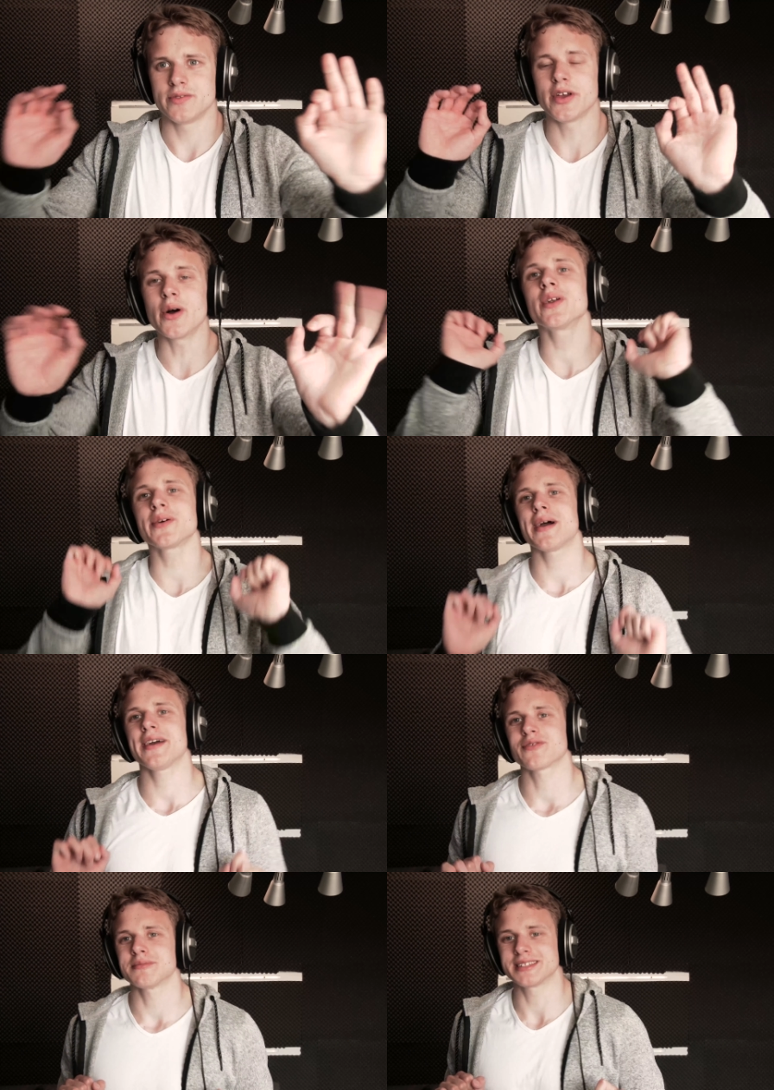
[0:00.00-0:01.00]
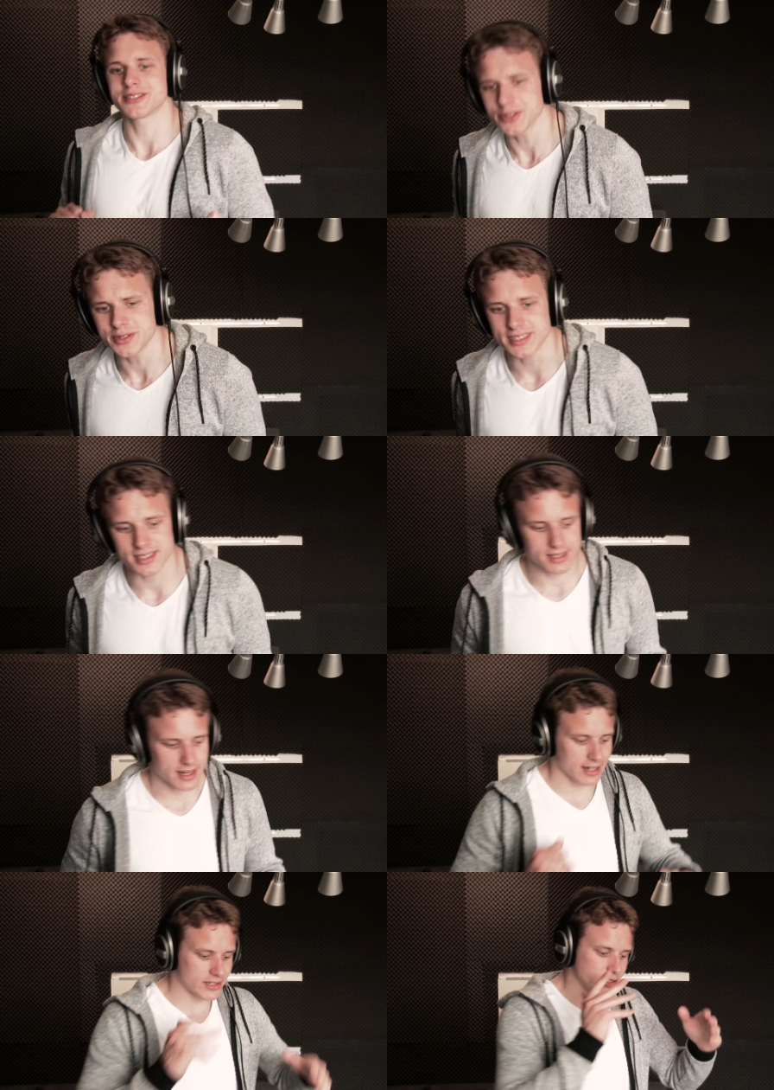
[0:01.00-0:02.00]
the only way for me to do this
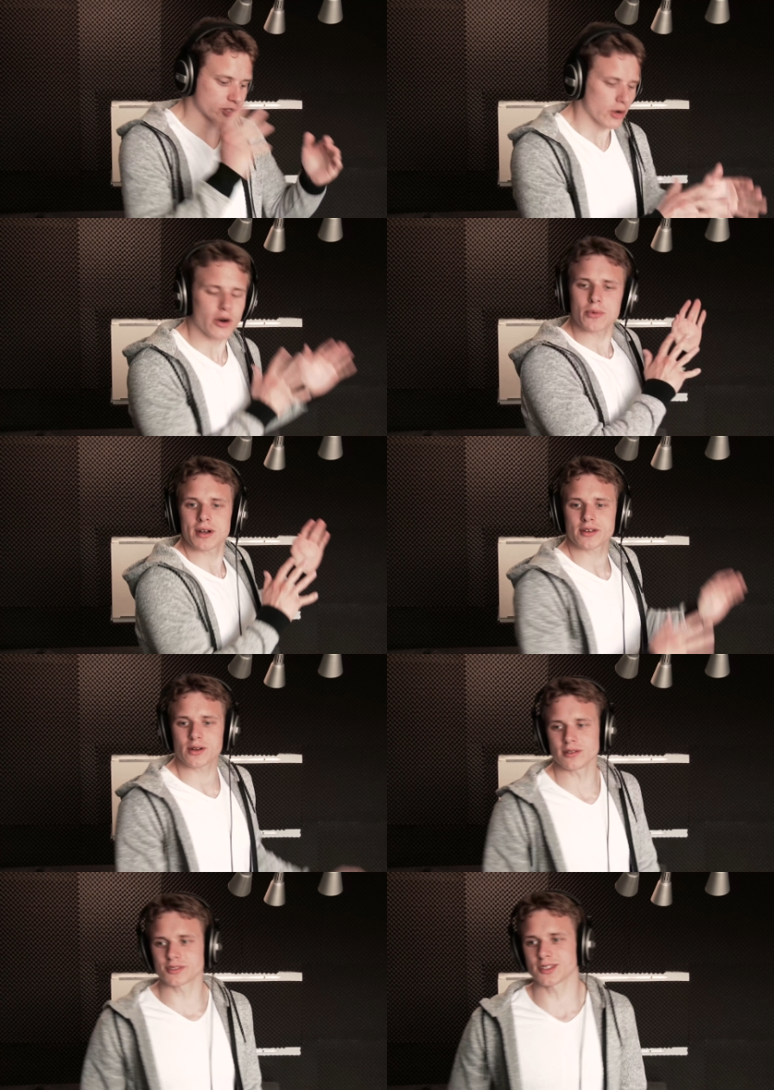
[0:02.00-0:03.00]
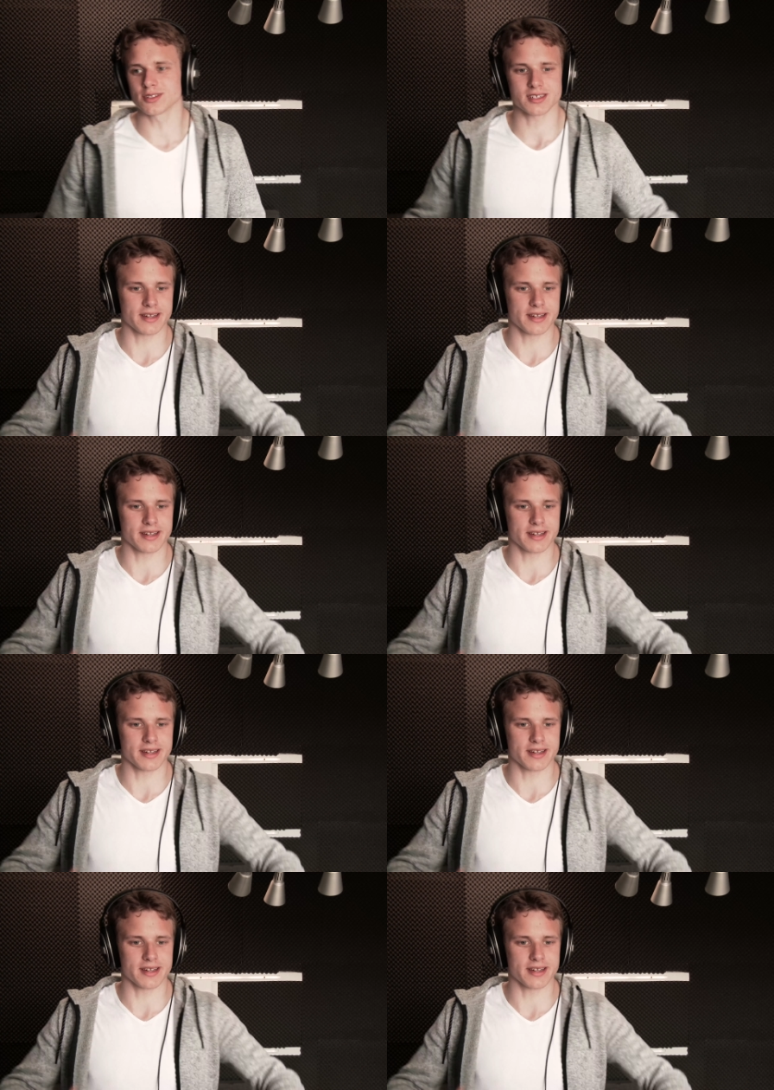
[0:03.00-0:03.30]
is to go on one of the consoles,